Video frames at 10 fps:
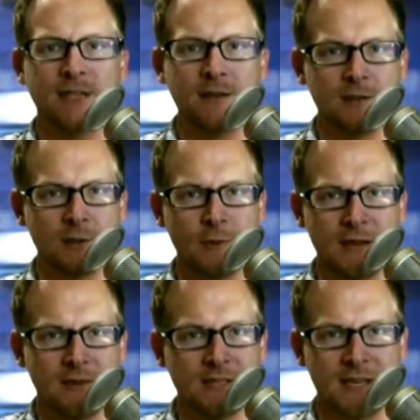in too many
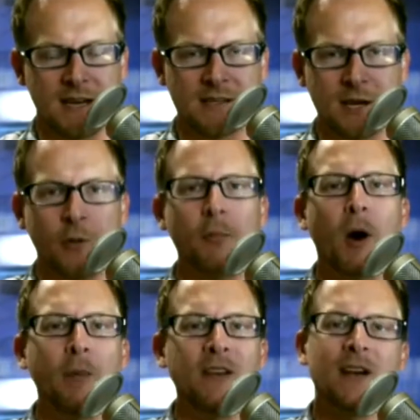of these things. You know, the
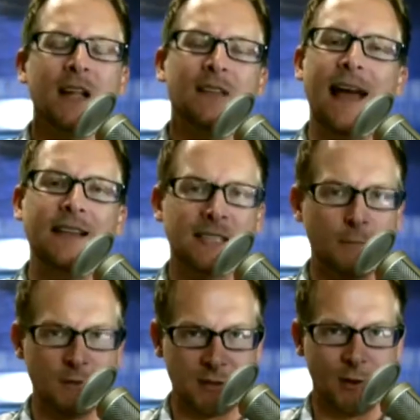moment last
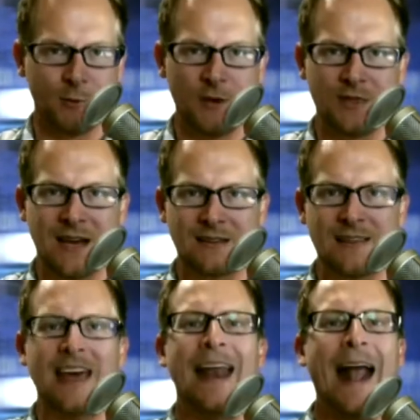episode with that
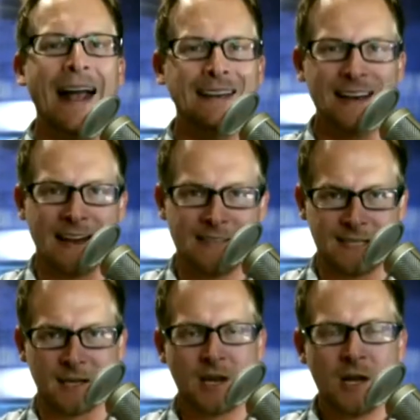that
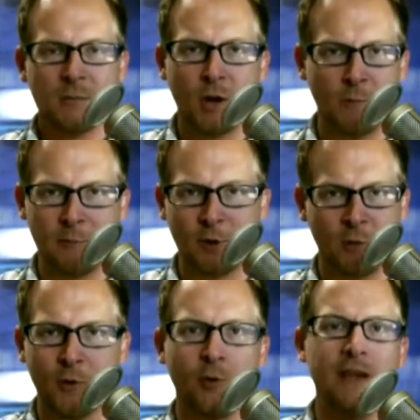agonizing moment where
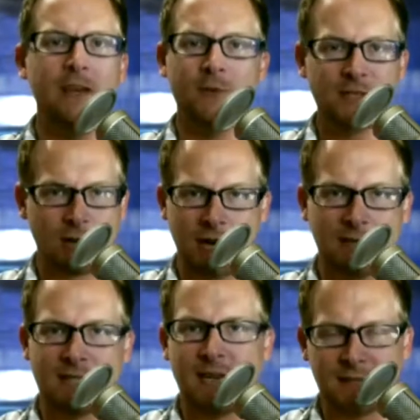Marie was trying to
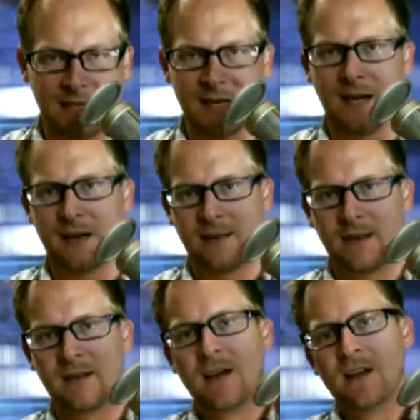take the kid, and
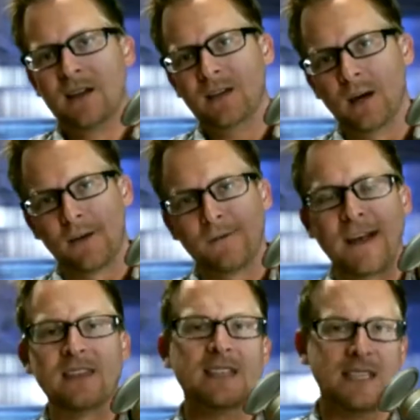then you know the
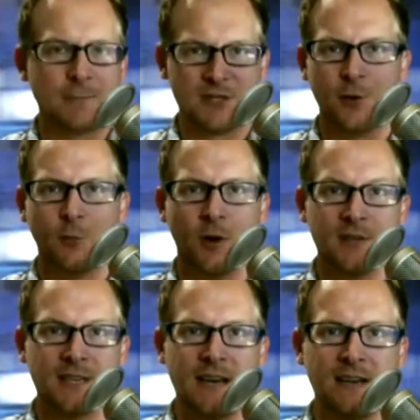fact this episode where
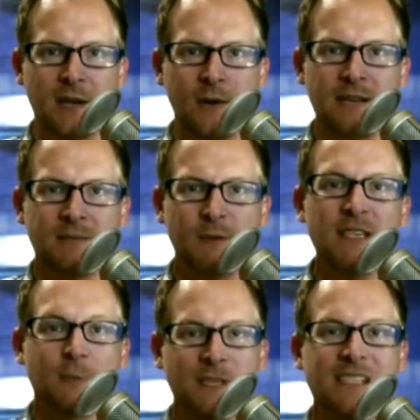it's like you know he's
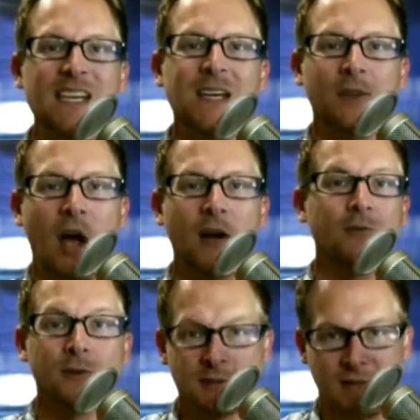he's received
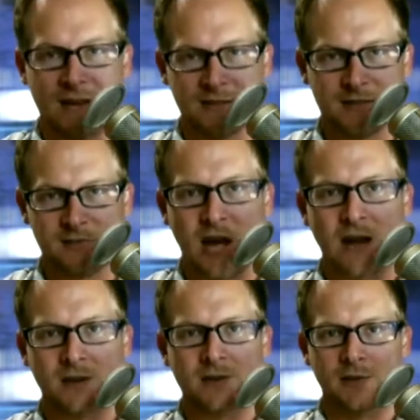hundreds of thousands of
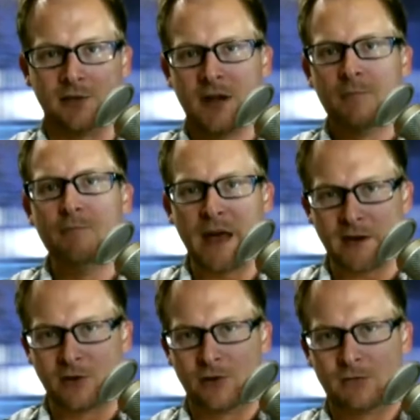dollars of
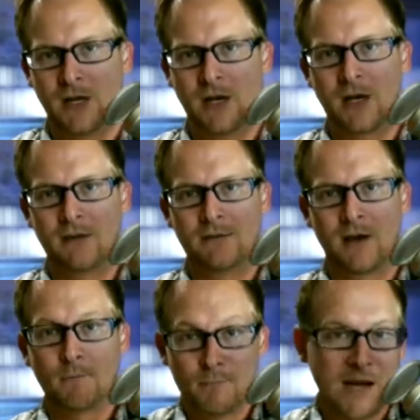medical uh, uh
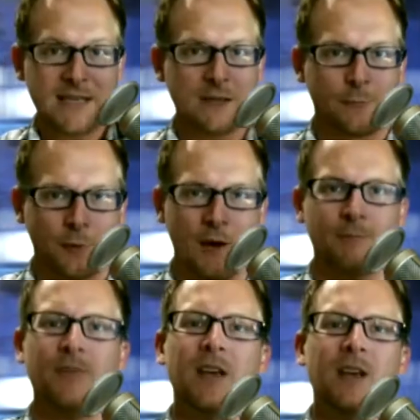money
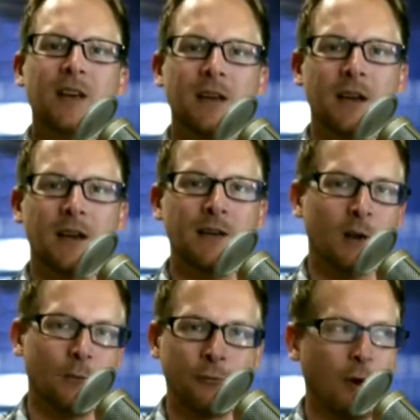from uh, you
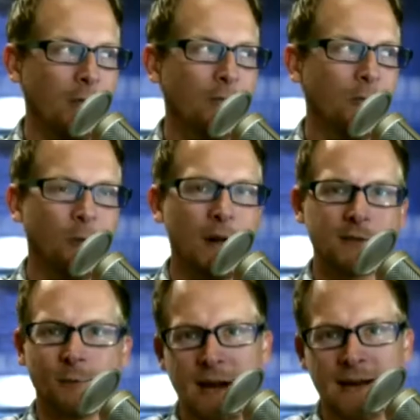know from
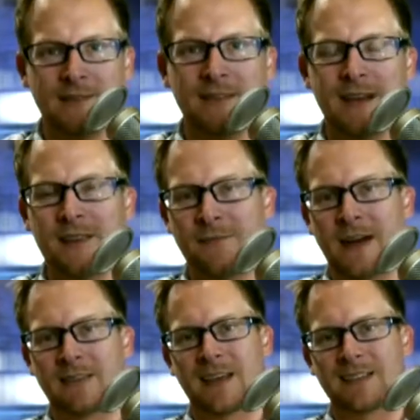Walter White, and the, and the
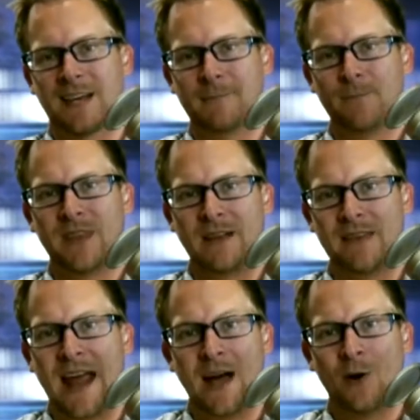fact that um, that
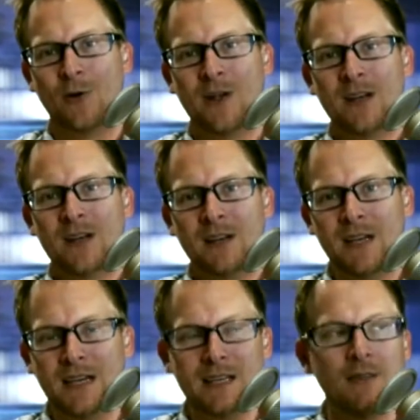now
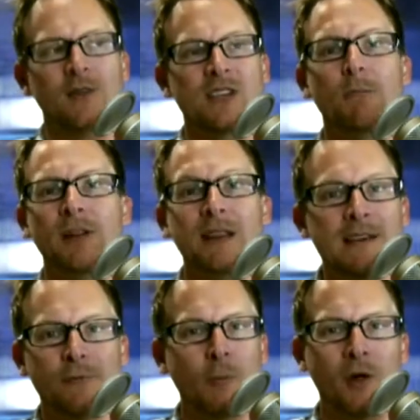it, there's a
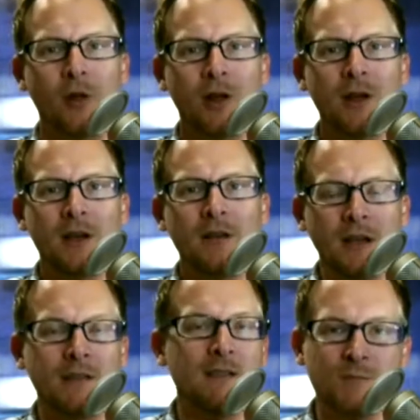believable uh,
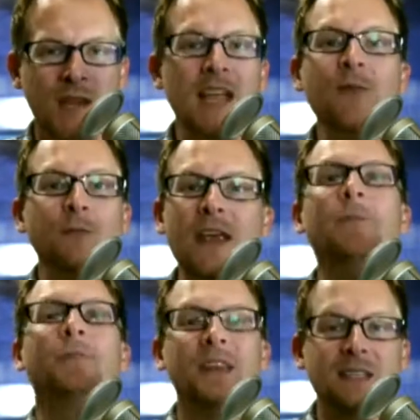if
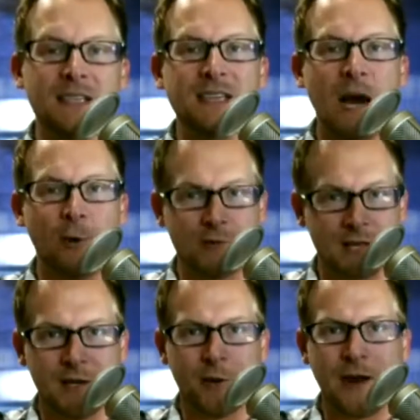if this is how it was
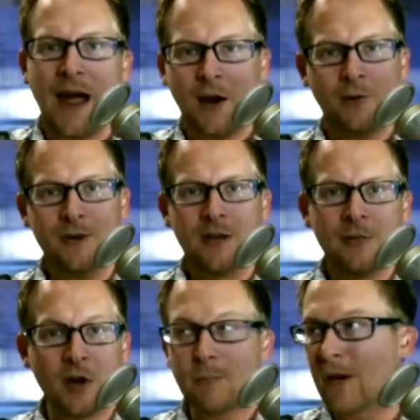going to go down,
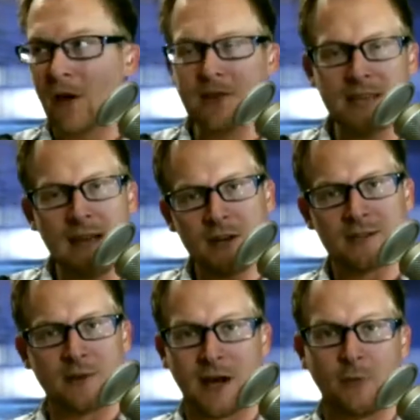there'd be all this
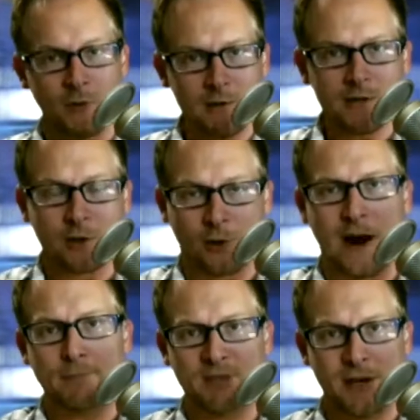evidence. They're like, well, here's a
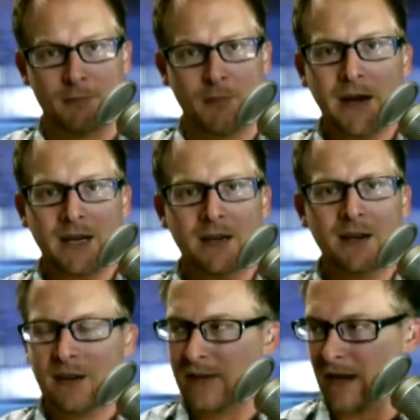crap ton of money
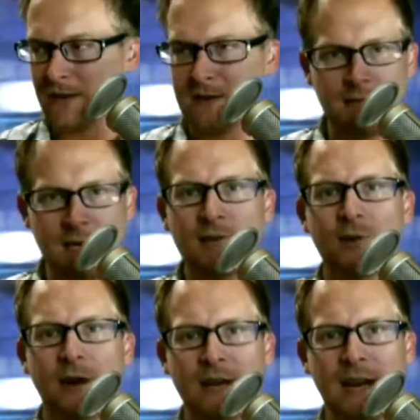that is in
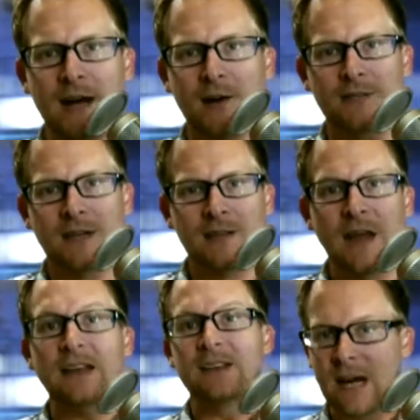your account
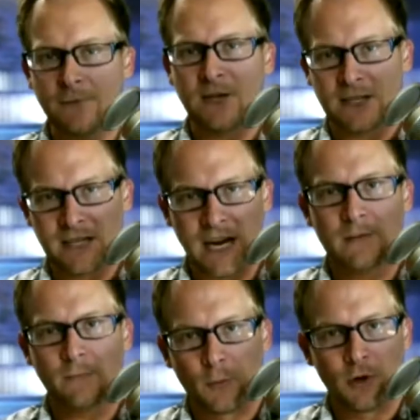that definitely
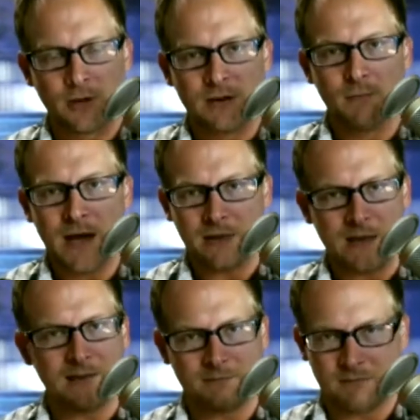came from cooking meth,
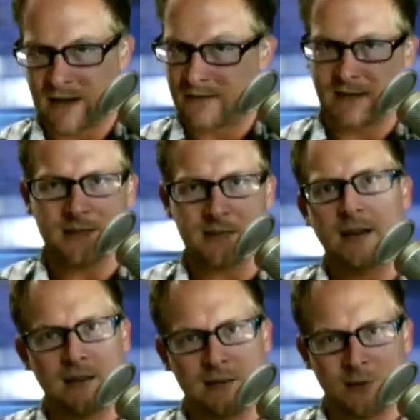and and he's
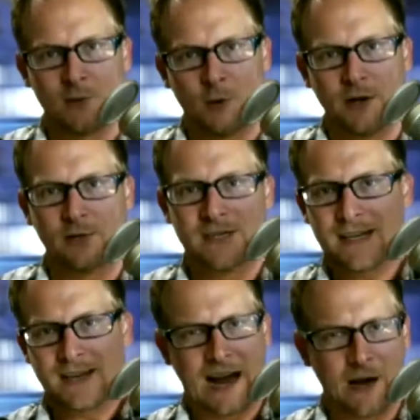saying that you're the one who did
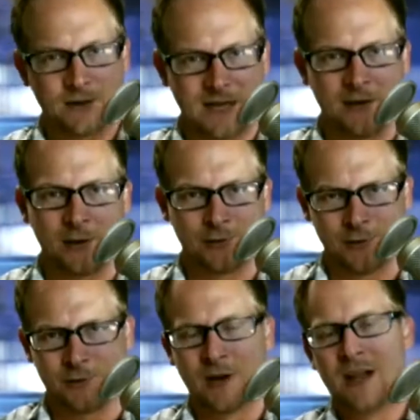it. How is that not
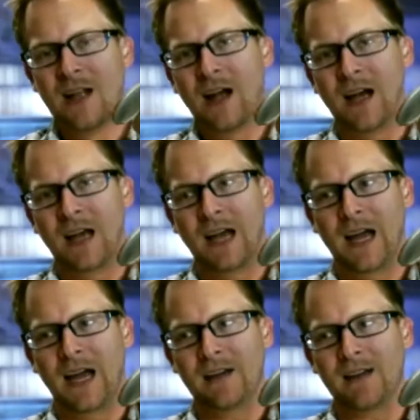true? Uh,
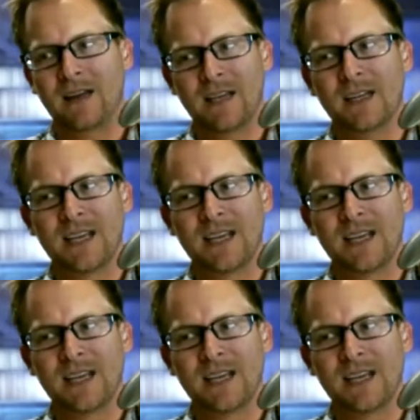it's